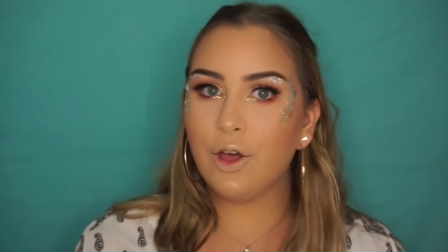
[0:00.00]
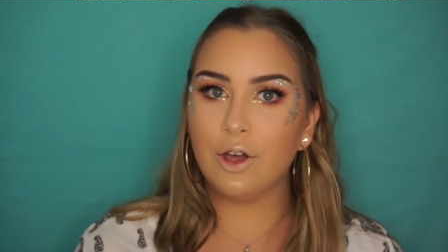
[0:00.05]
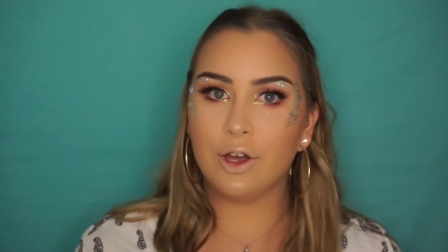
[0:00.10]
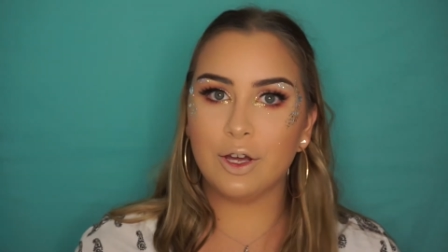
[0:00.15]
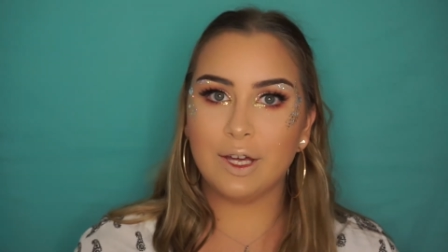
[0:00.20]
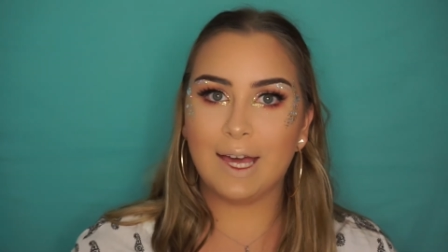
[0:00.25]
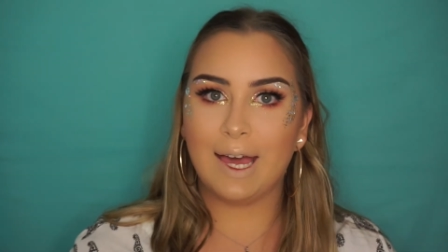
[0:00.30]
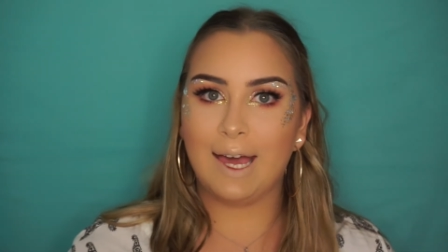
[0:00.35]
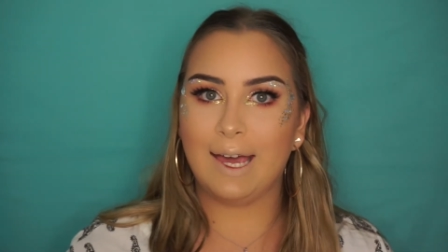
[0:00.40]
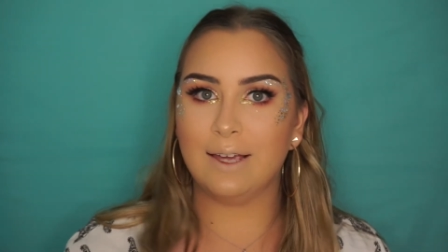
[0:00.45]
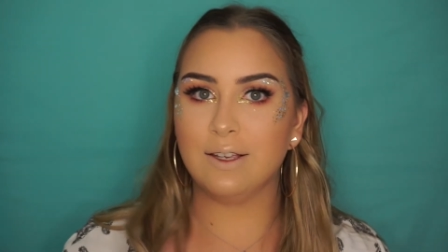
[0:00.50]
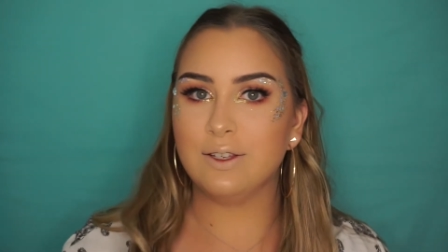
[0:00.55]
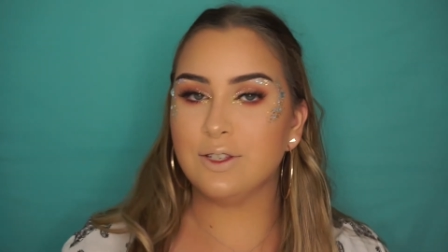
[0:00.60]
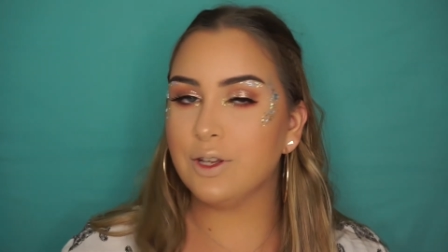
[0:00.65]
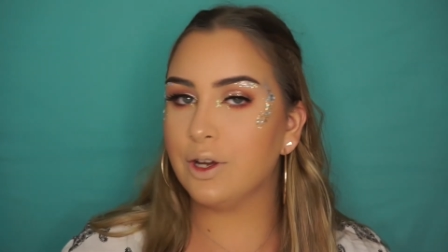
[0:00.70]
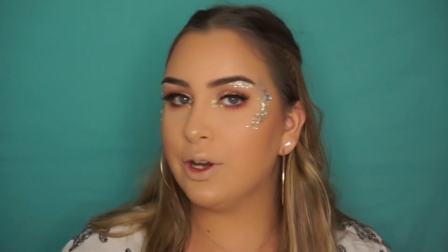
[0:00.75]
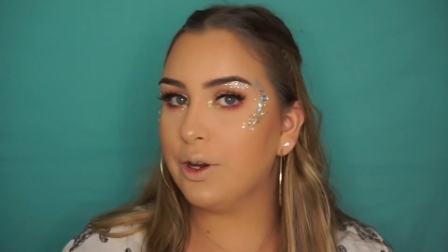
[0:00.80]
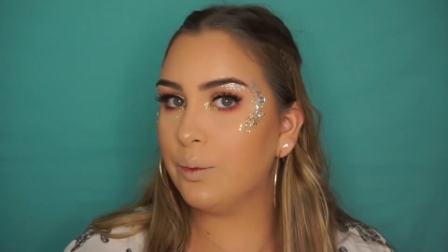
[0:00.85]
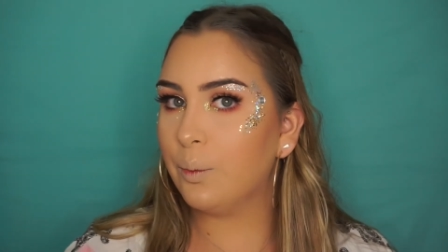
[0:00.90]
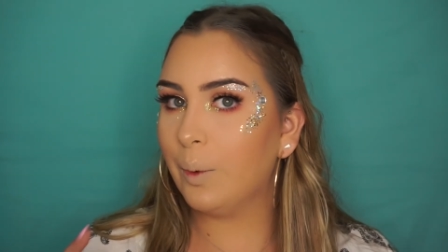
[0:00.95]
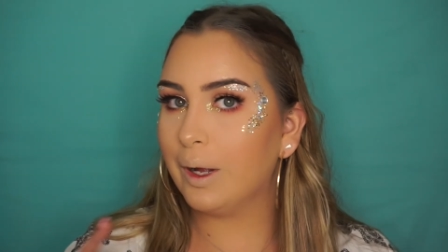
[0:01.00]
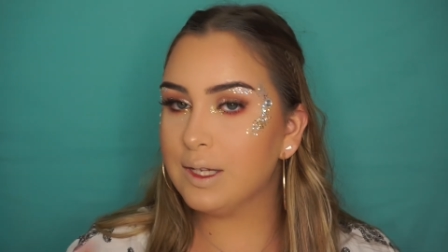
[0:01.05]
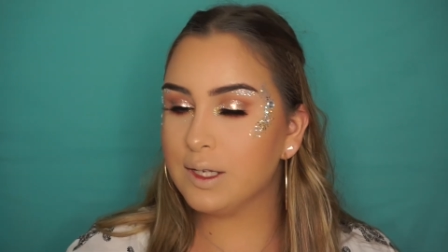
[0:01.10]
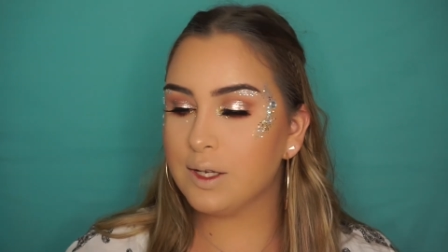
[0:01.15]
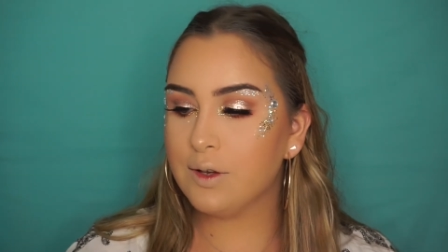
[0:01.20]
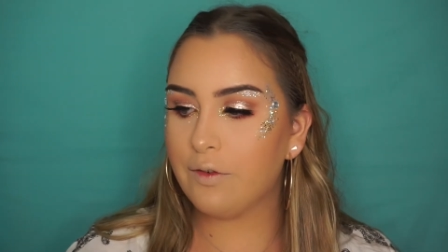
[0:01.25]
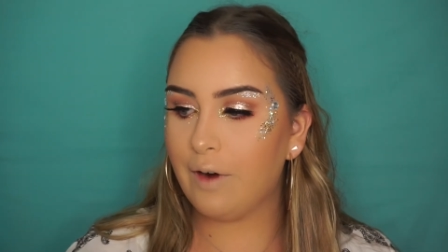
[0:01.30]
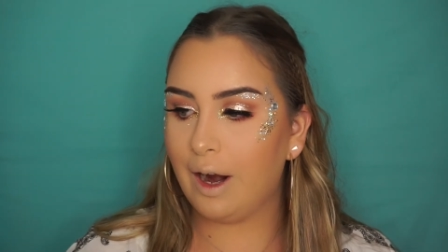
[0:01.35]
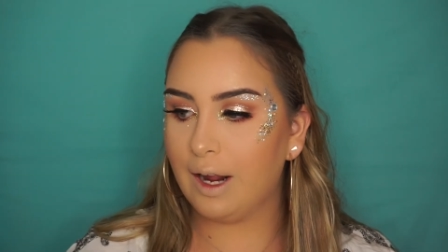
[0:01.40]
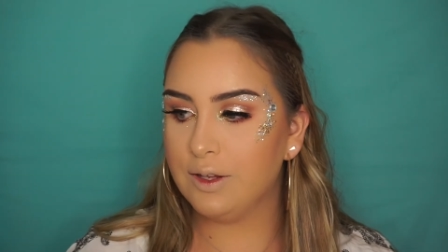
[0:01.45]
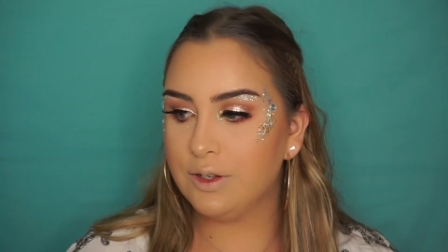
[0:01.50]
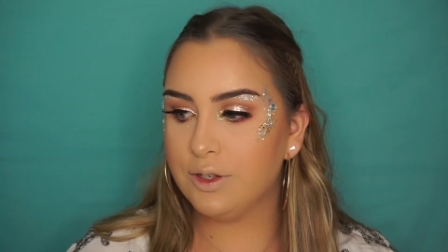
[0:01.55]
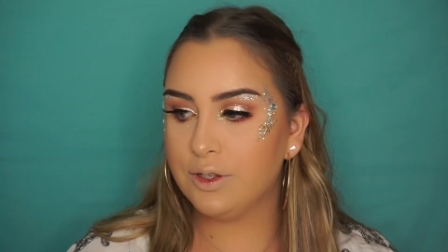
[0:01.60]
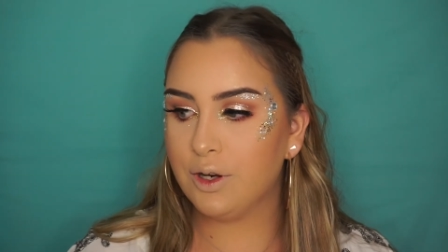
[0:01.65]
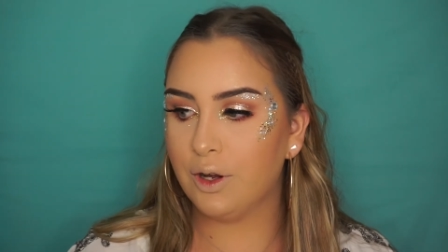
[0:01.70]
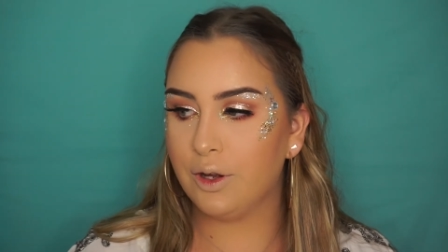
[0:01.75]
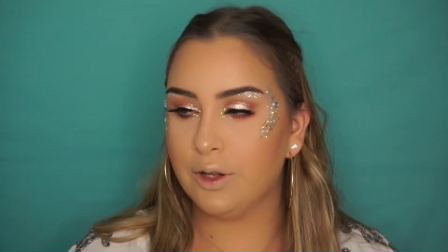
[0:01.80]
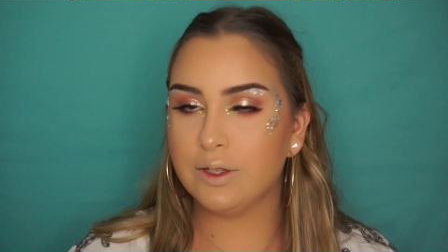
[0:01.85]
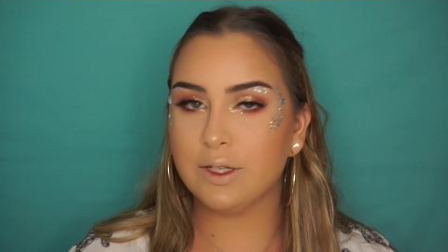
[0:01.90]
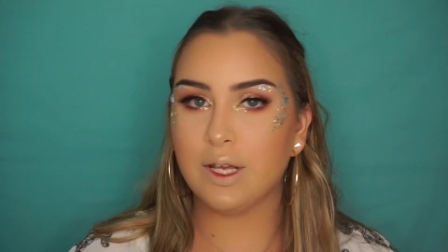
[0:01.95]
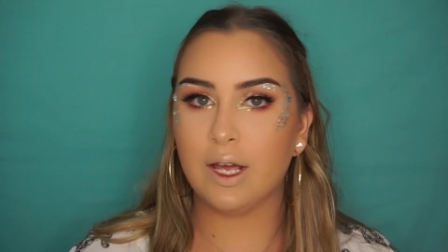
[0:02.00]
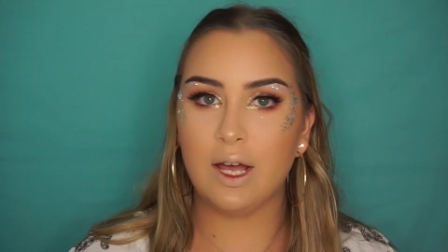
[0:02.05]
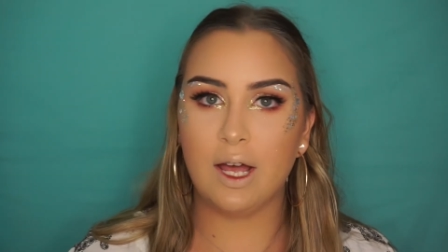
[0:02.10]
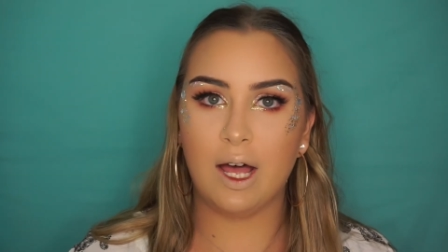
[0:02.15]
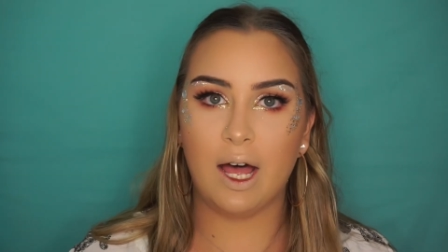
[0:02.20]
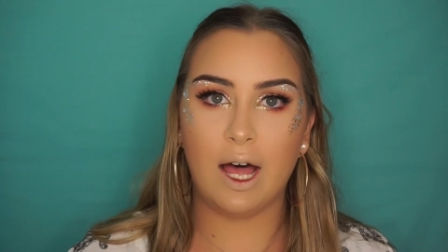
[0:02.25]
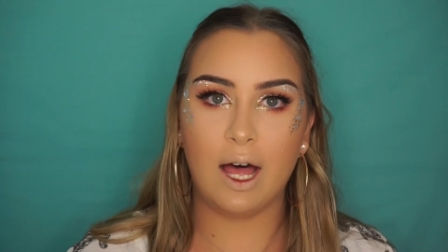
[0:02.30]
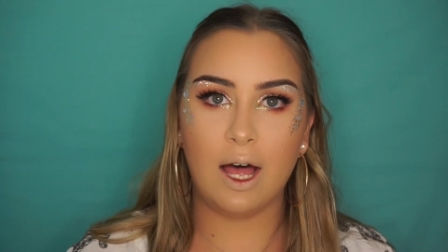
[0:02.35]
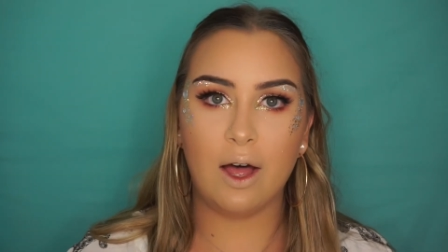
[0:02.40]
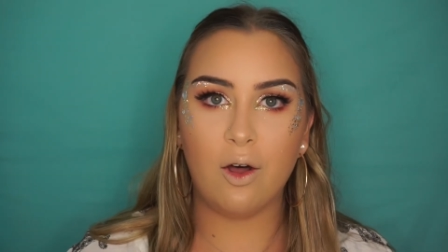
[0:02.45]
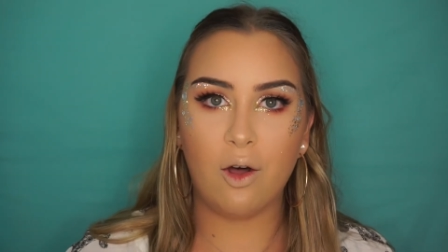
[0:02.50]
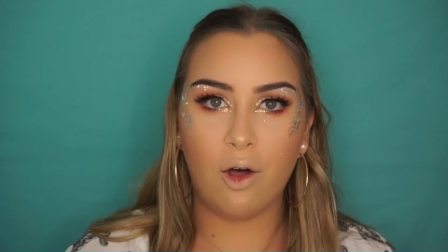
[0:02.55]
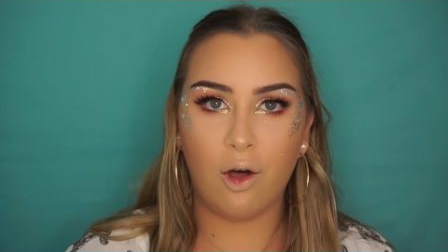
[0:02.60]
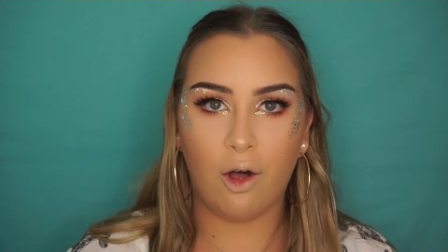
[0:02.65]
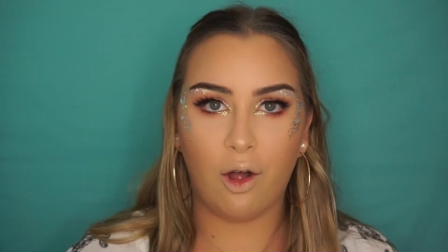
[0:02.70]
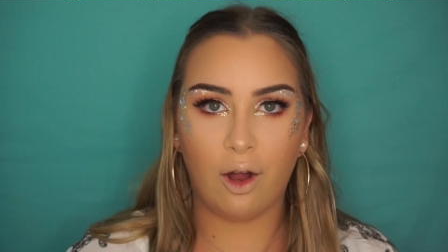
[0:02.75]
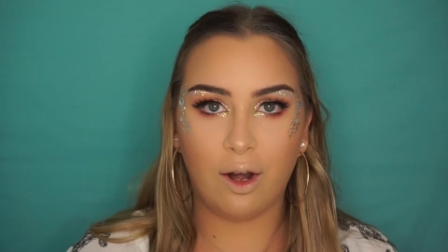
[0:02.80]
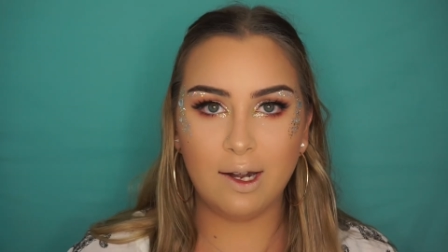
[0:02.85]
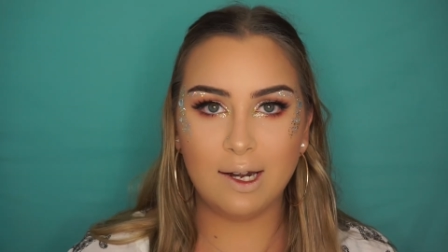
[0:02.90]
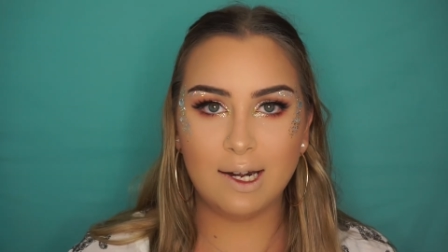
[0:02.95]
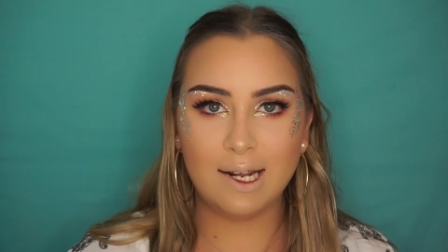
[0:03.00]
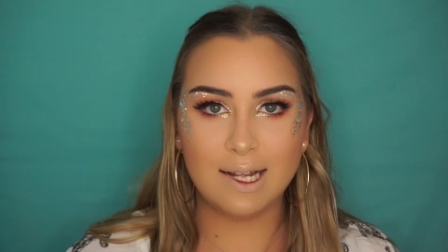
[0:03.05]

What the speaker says: Okay, so once the rhinestones are on,